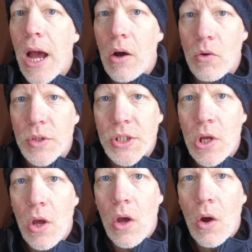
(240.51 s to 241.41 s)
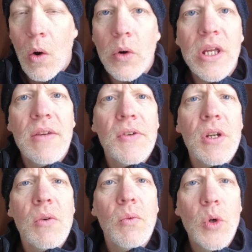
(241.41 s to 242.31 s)
house, or
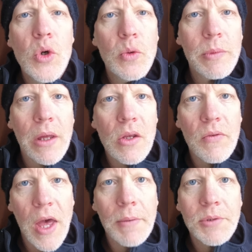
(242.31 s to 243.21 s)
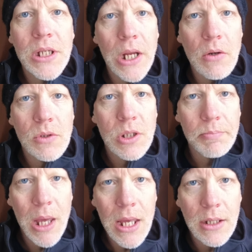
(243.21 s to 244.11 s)
even a room that you've emptied out to
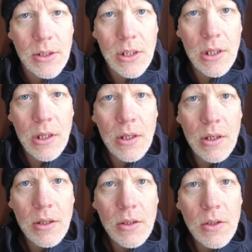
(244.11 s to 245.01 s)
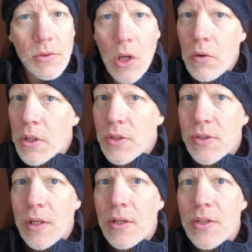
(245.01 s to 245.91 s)
paint. You'll
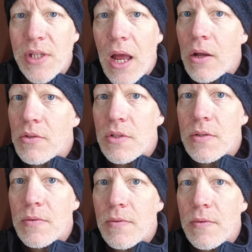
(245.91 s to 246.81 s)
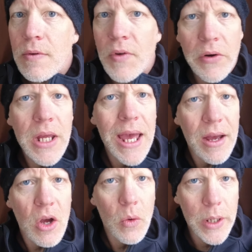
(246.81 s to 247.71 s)
notice that it sounds very
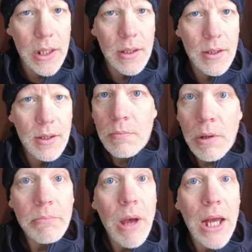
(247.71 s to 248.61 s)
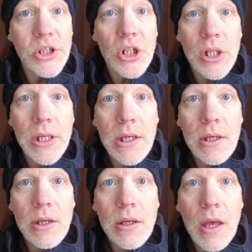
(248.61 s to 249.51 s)
echoey. But magically,
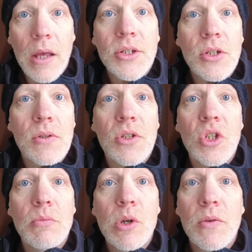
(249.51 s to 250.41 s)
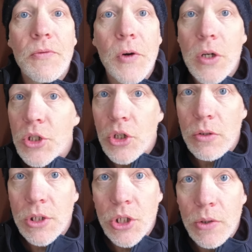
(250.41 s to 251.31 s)
as soon as you move
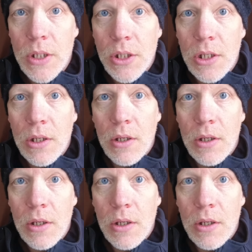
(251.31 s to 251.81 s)
furniture into it,